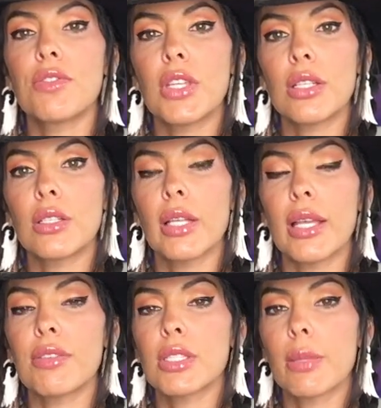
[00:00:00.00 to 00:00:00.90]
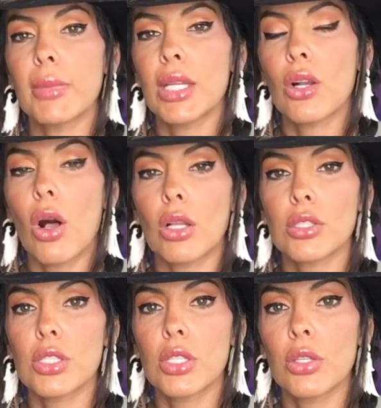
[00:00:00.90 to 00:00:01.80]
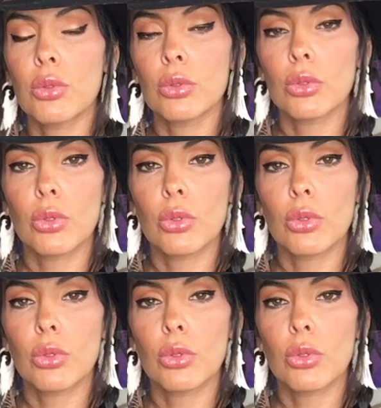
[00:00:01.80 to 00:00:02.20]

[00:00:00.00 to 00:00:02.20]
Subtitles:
feel, and if something calls to you,